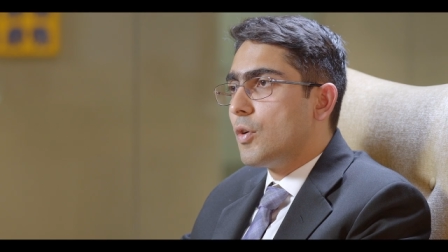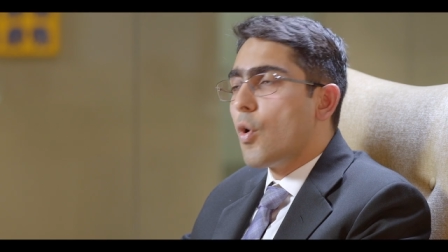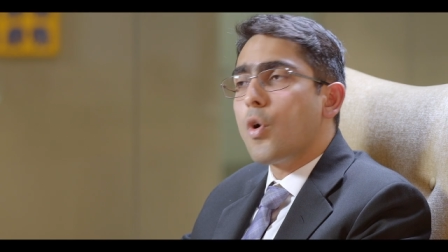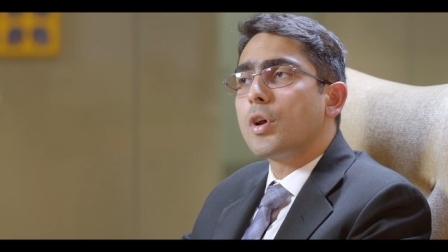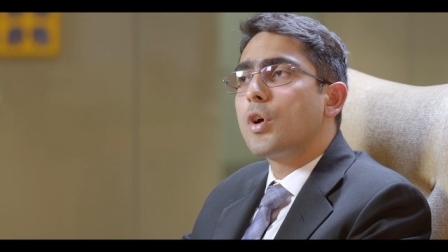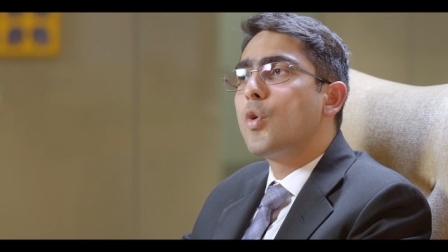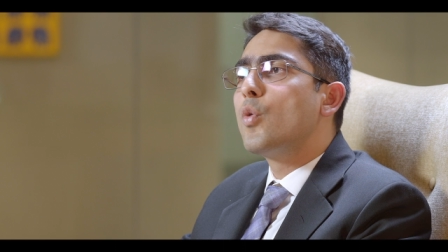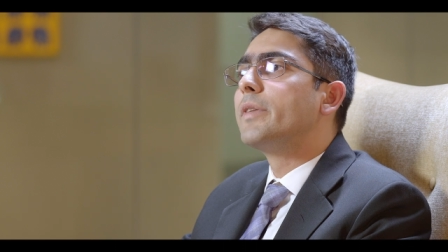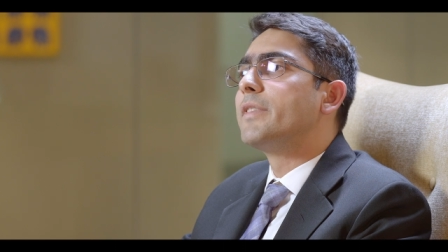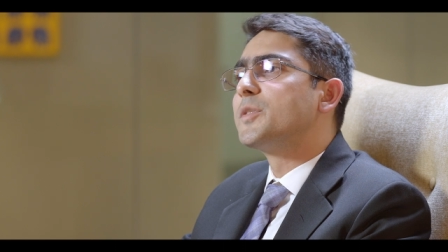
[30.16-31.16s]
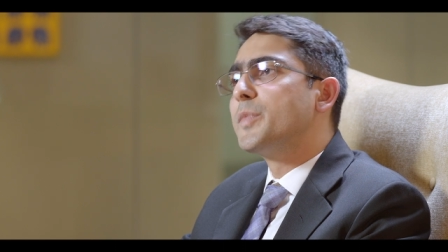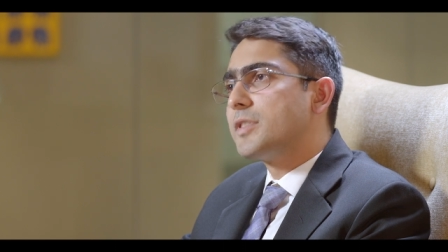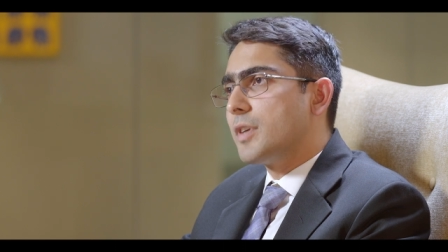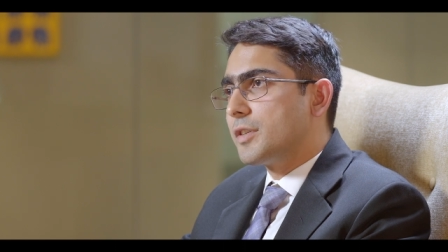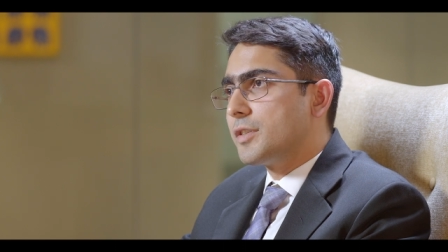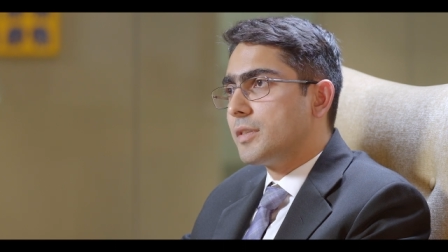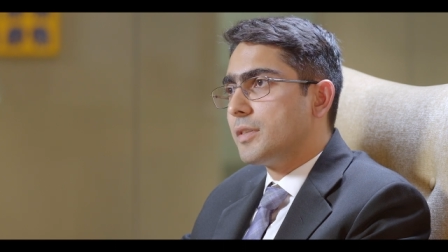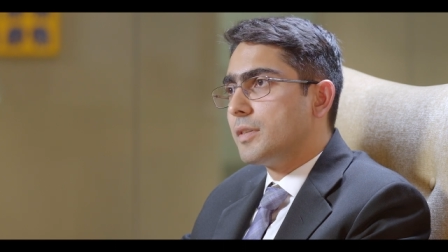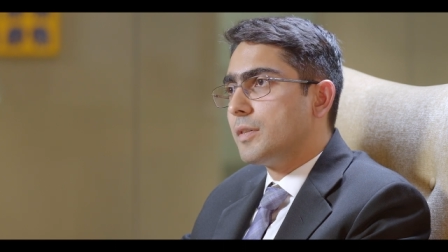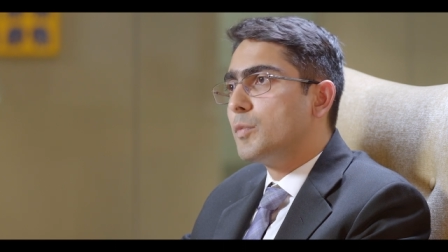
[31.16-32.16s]
or a co-investment structure
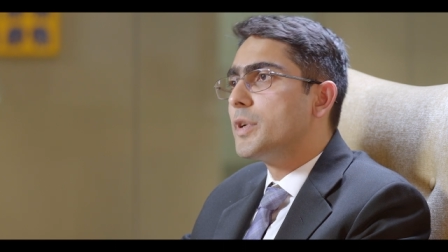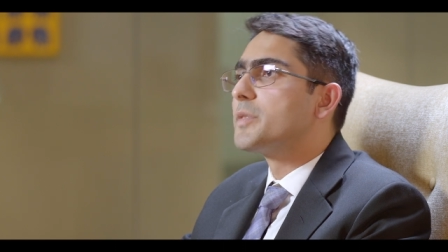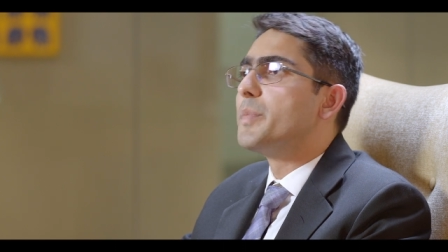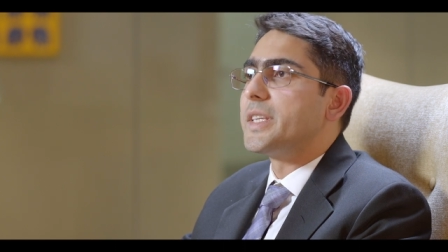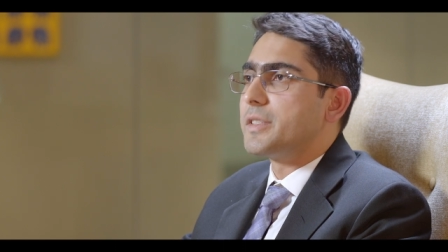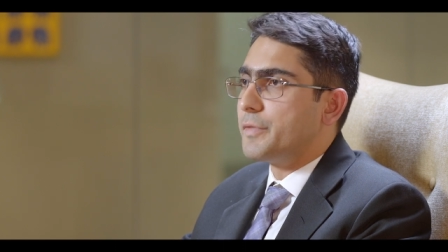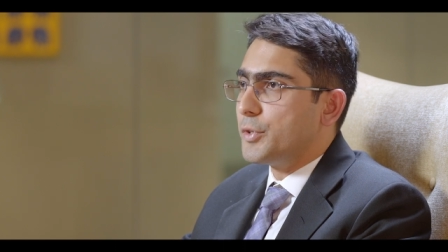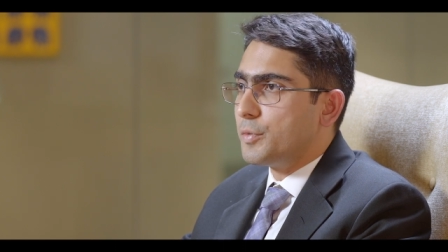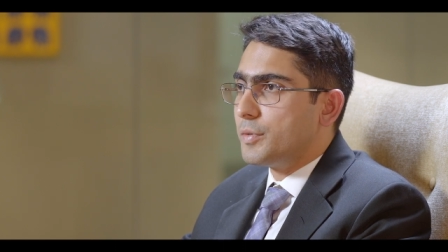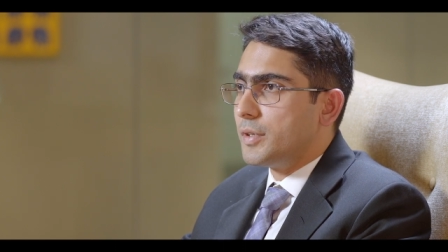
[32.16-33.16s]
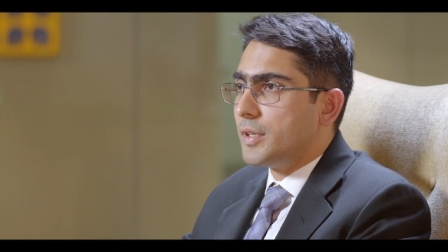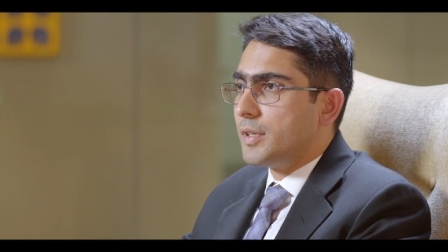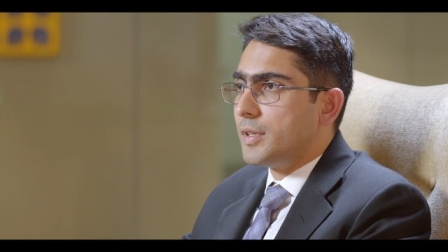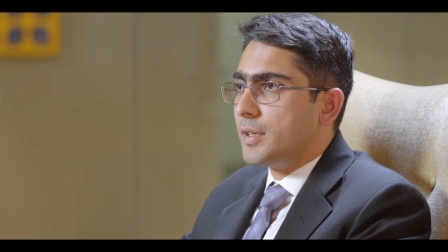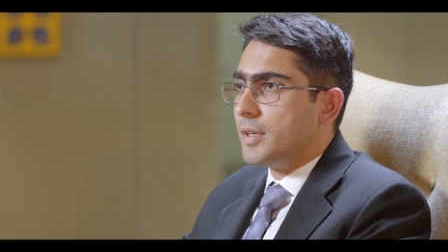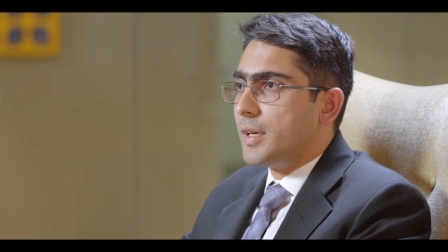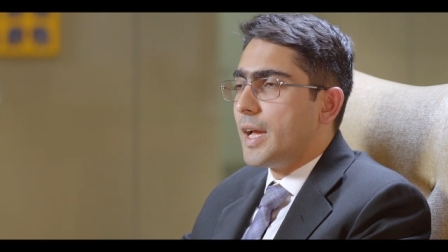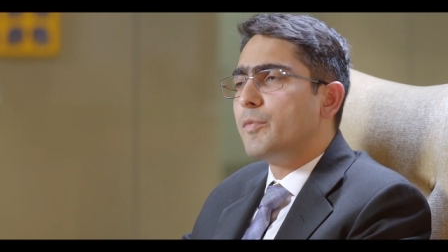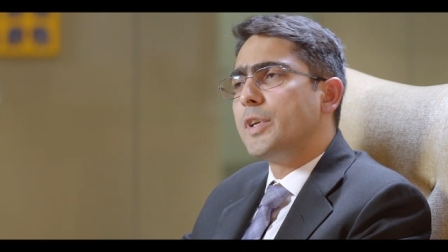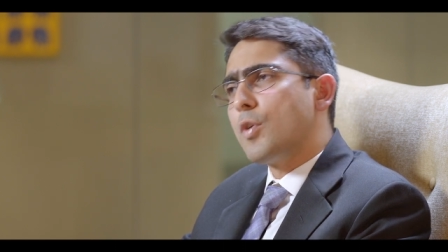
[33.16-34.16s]
works best for you.
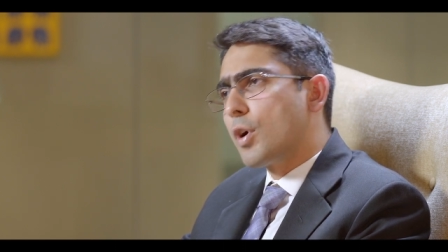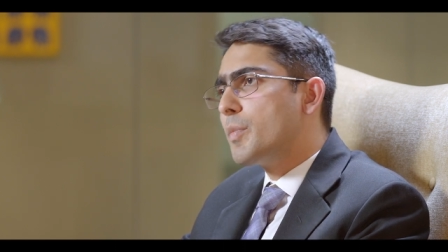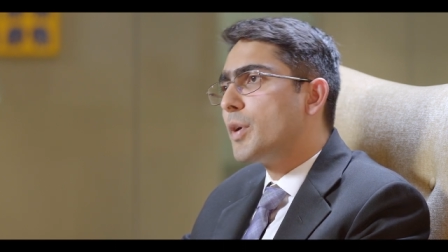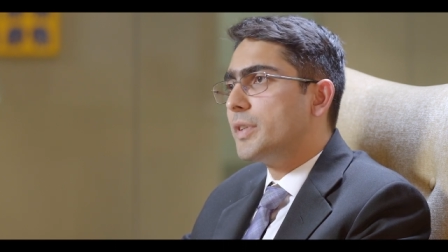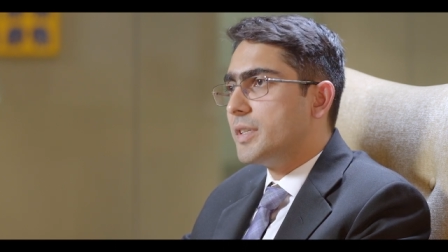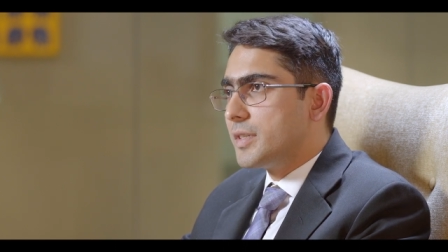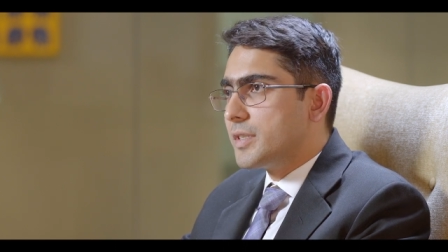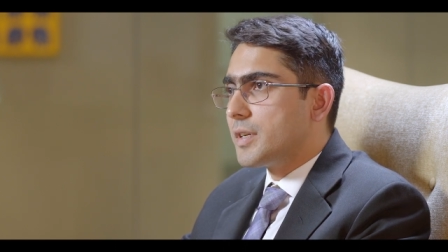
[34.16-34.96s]
And we'll talk about these three